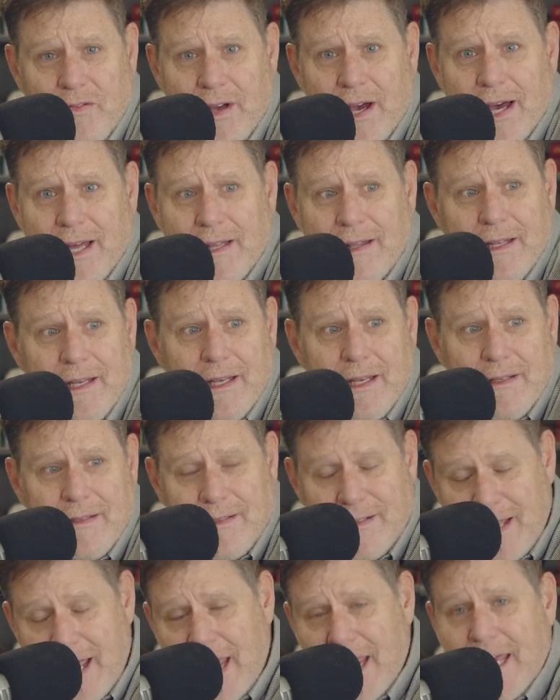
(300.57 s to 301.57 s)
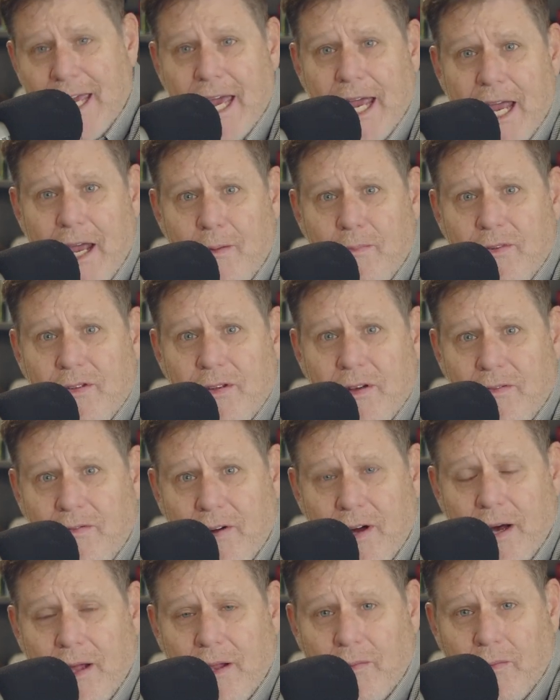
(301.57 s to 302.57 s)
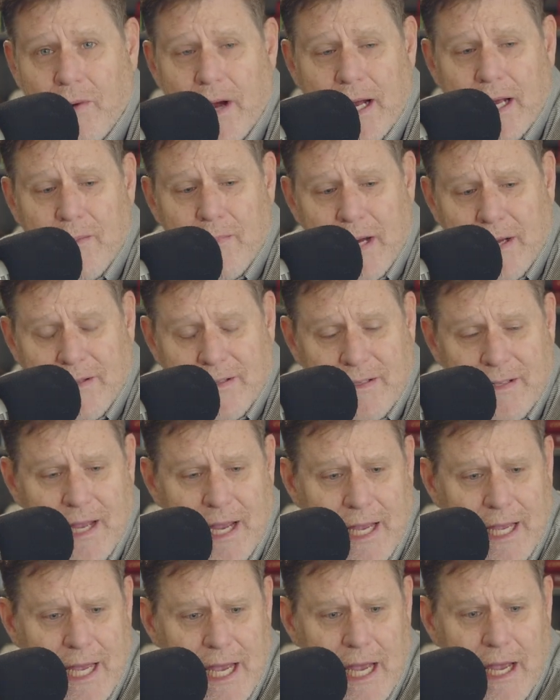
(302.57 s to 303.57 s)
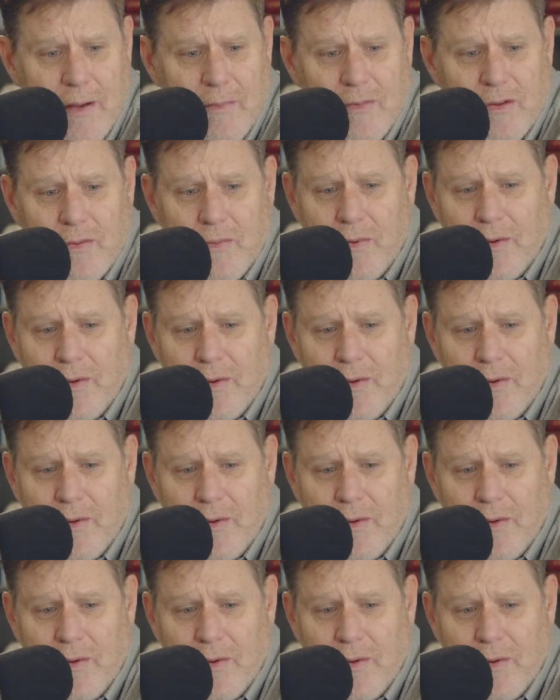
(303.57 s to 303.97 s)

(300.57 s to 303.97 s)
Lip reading: We've got the state games of Rocky Mountain State Games.